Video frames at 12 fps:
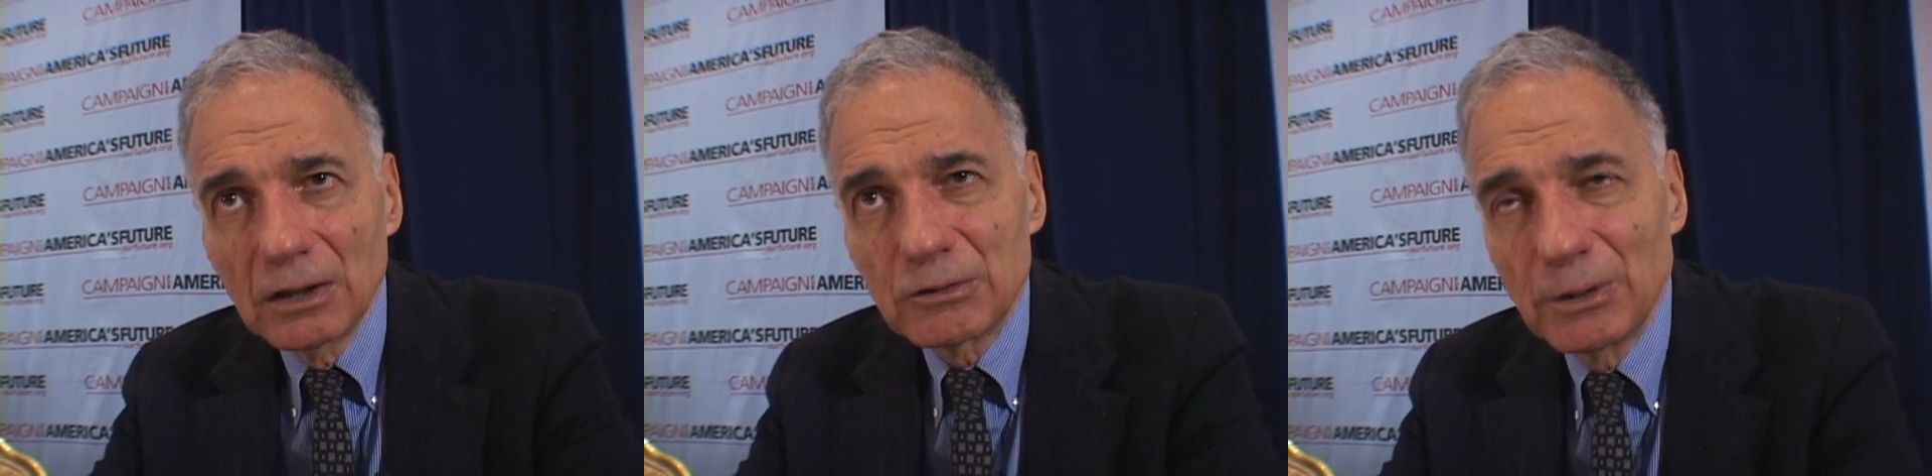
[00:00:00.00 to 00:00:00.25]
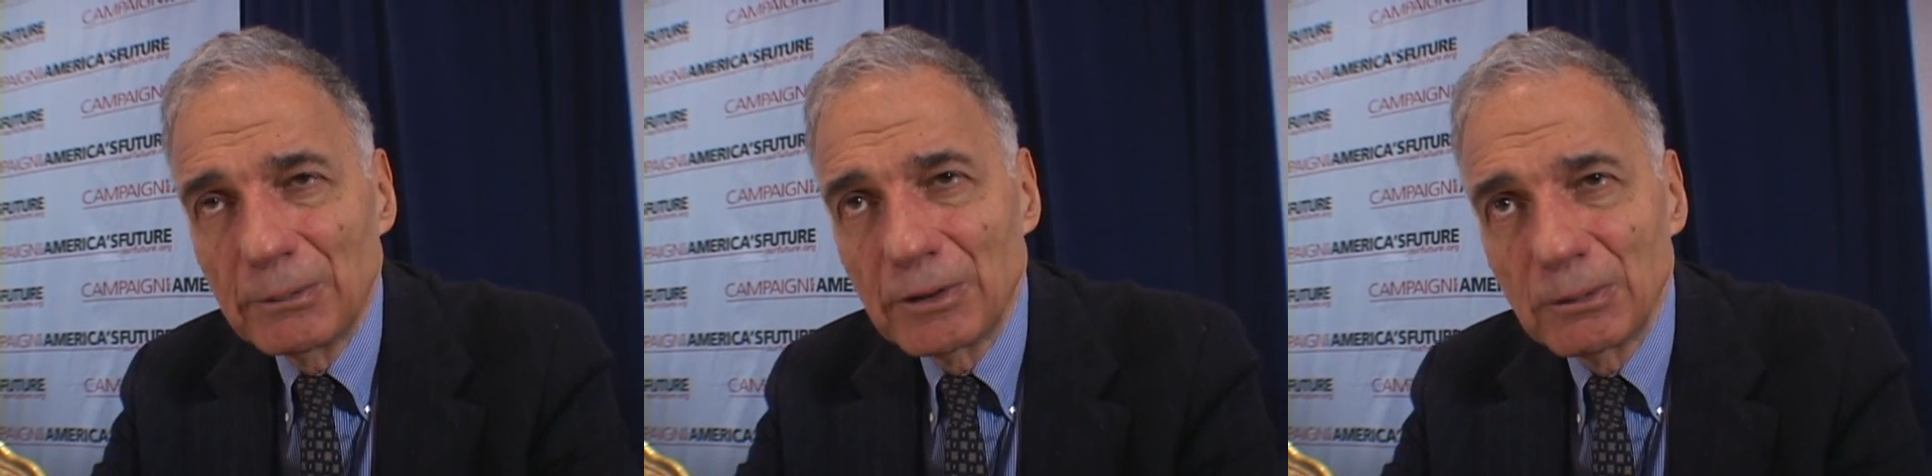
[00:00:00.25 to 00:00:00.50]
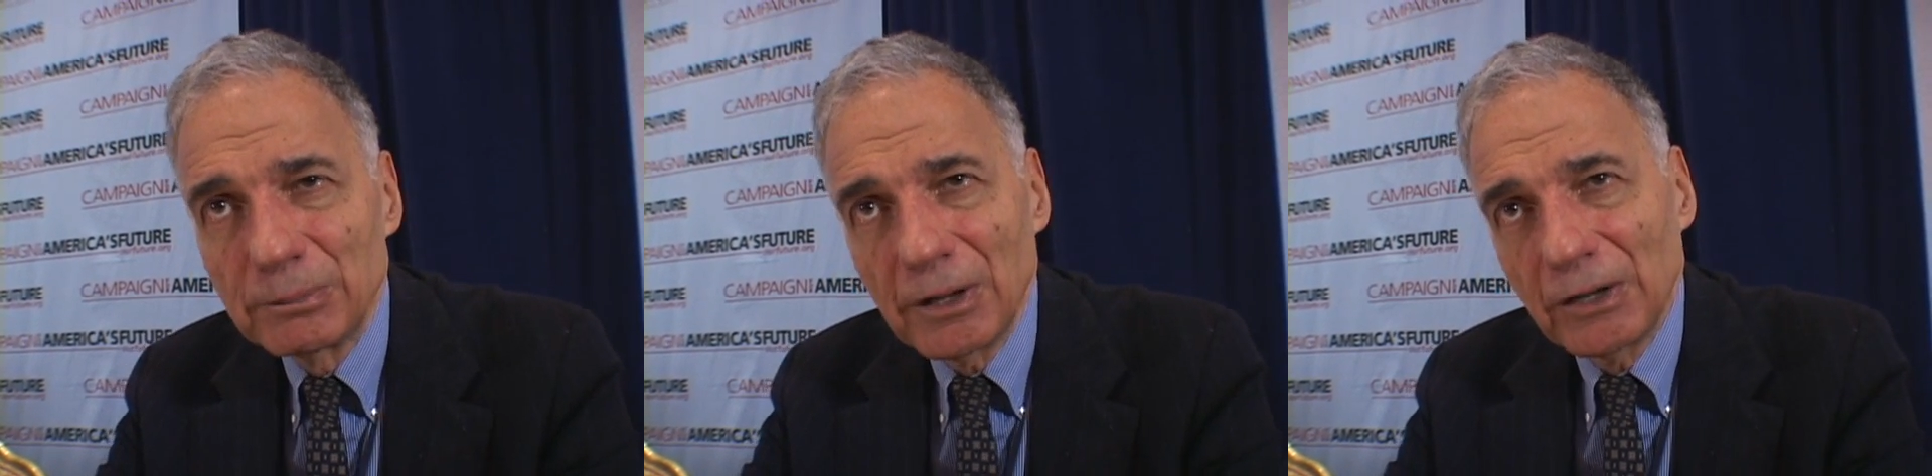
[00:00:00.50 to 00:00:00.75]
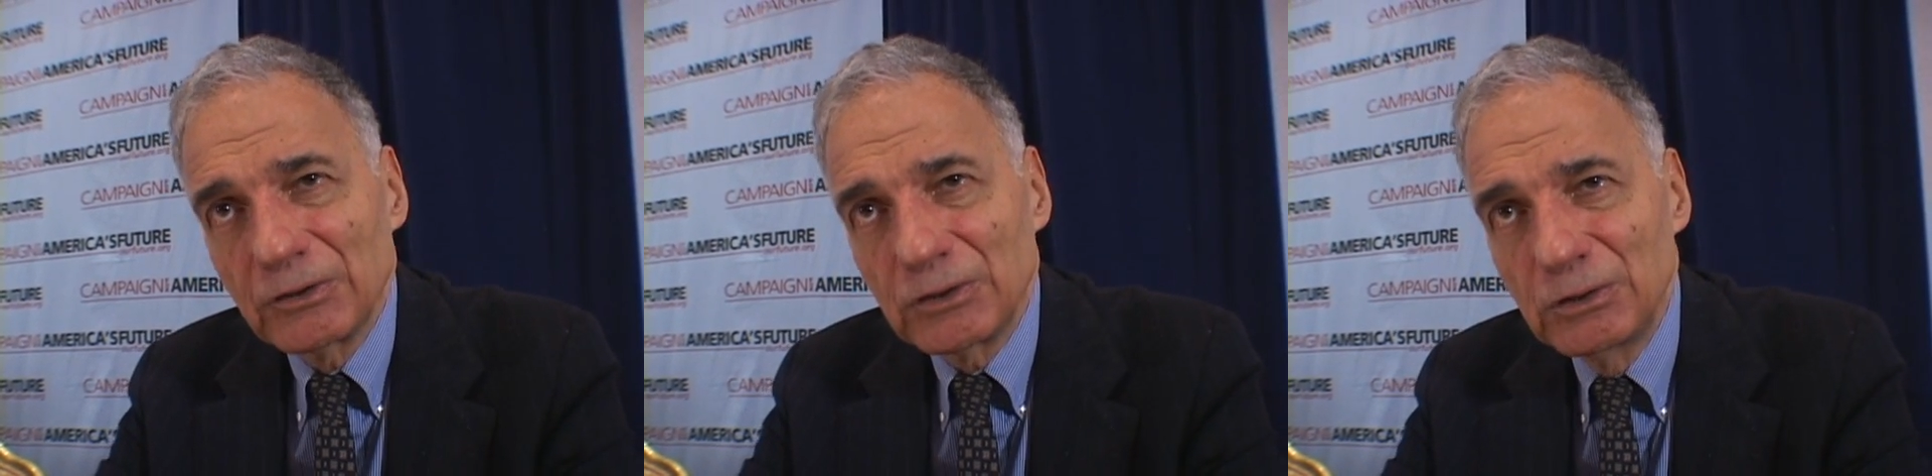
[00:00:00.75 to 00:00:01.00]
criminal
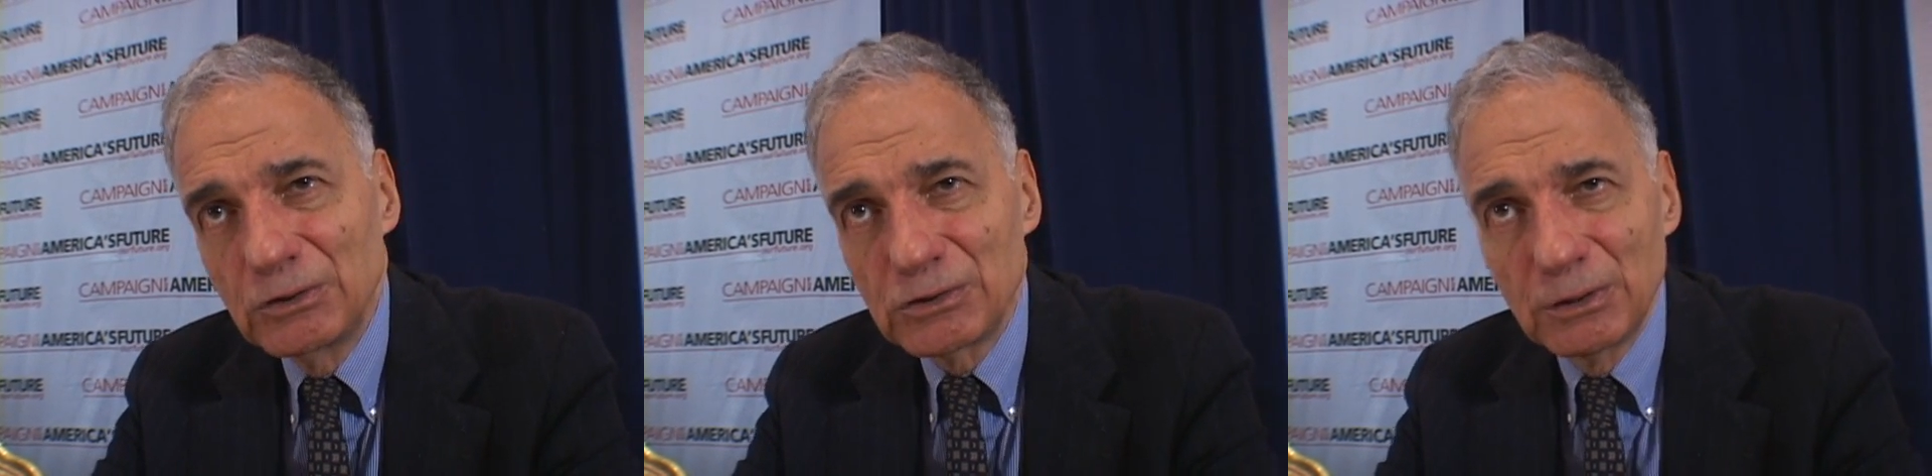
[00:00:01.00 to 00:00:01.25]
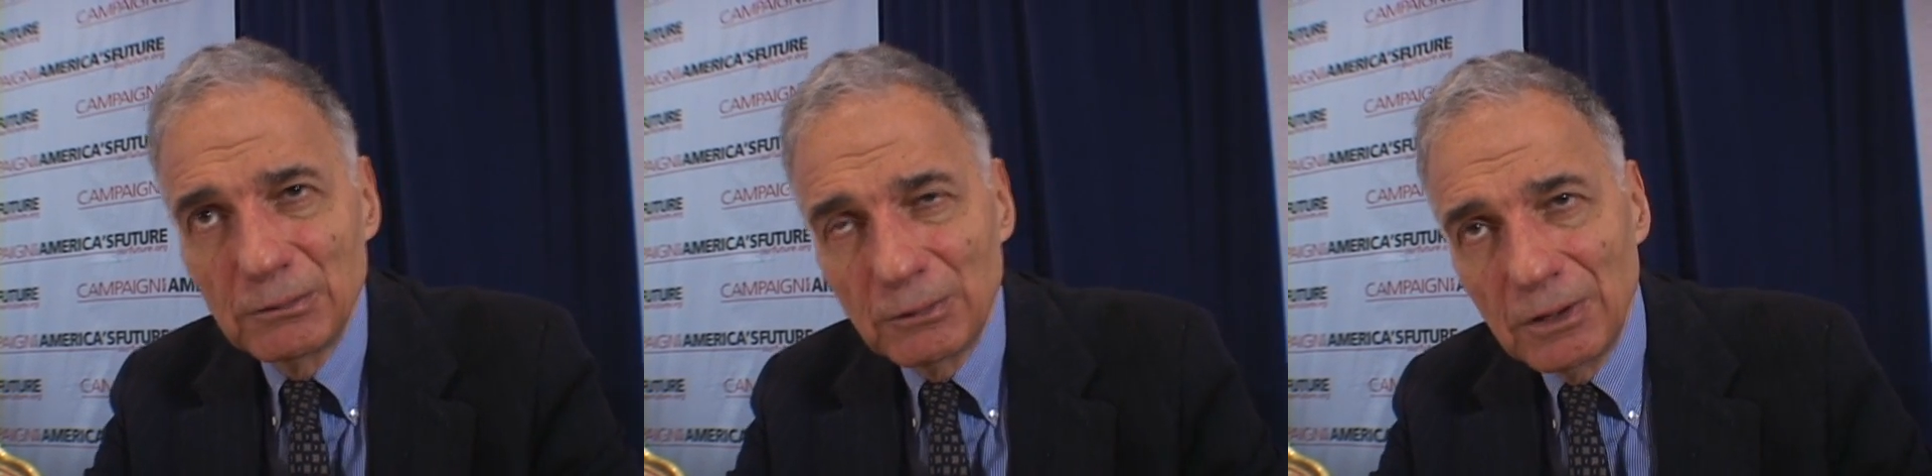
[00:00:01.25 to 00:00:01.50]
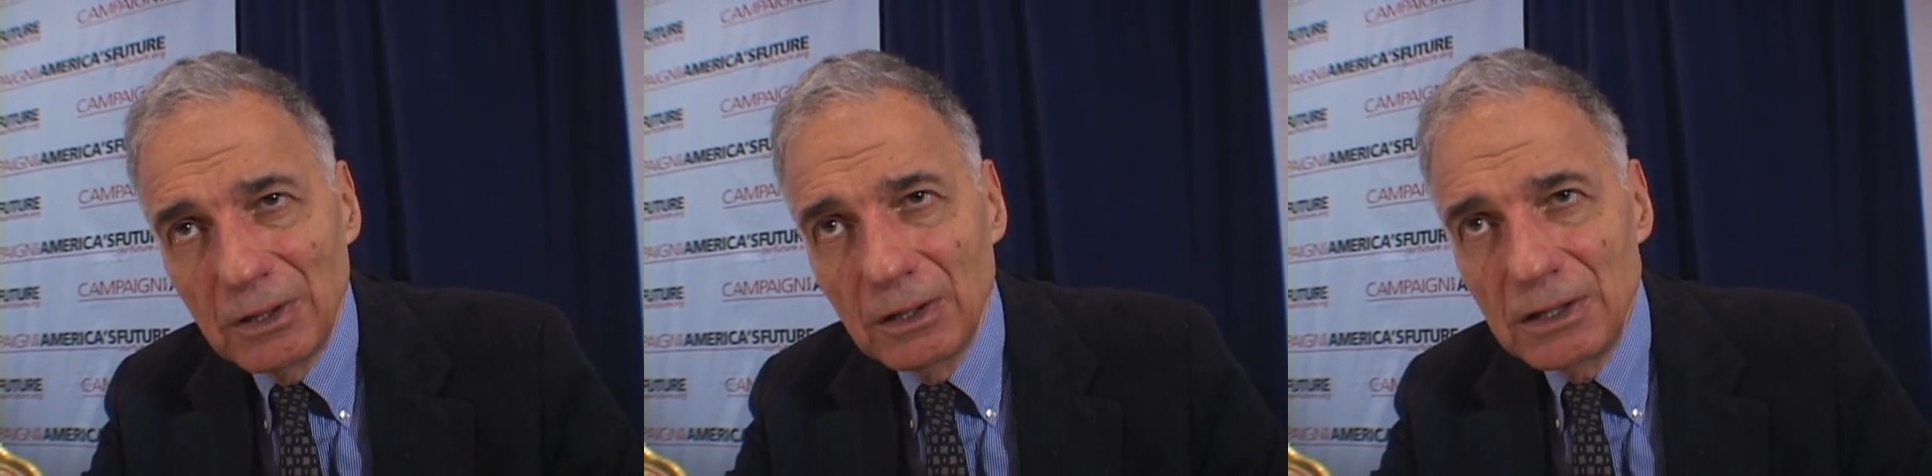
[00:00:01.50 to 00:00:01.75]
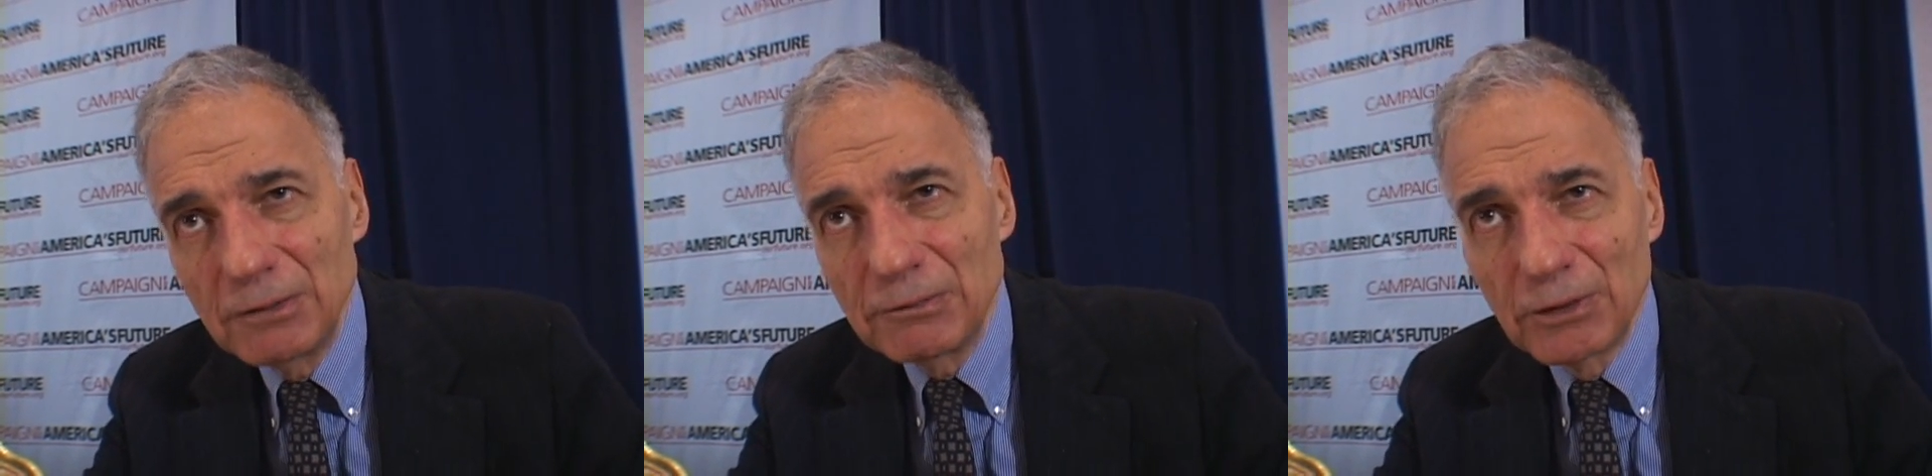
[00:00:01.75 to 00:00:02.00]
prosecution,
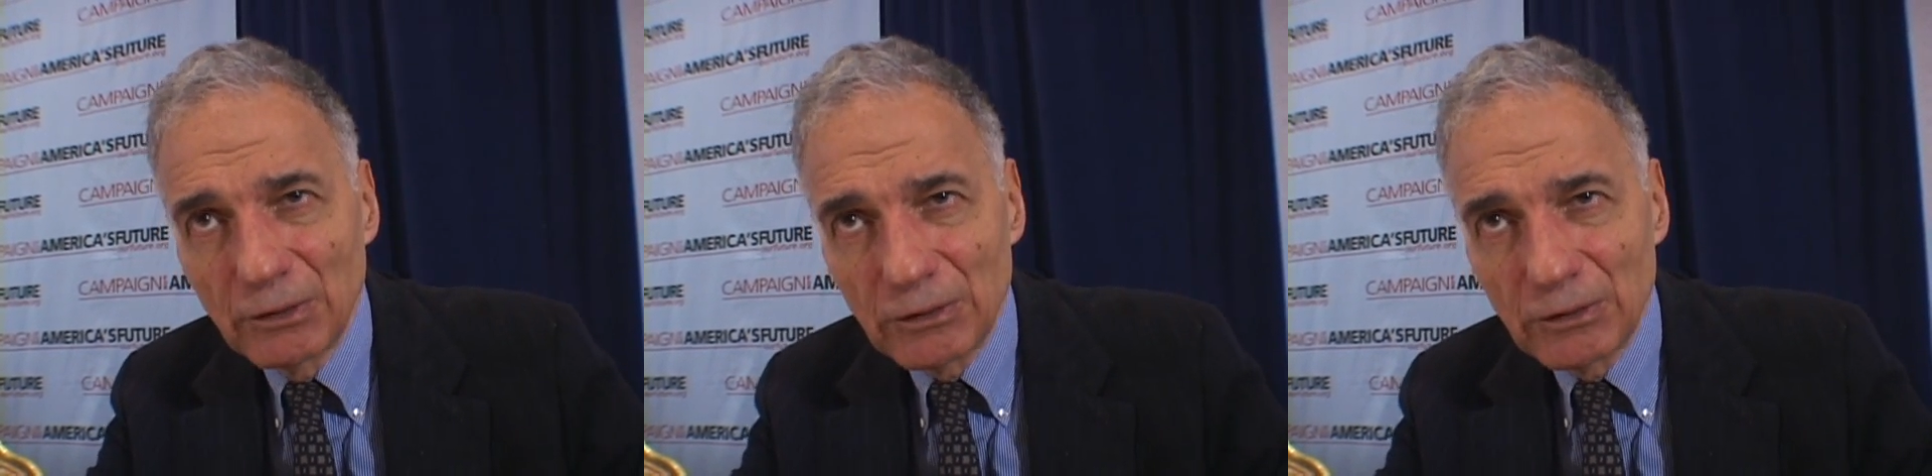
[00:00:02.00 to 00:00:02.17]
even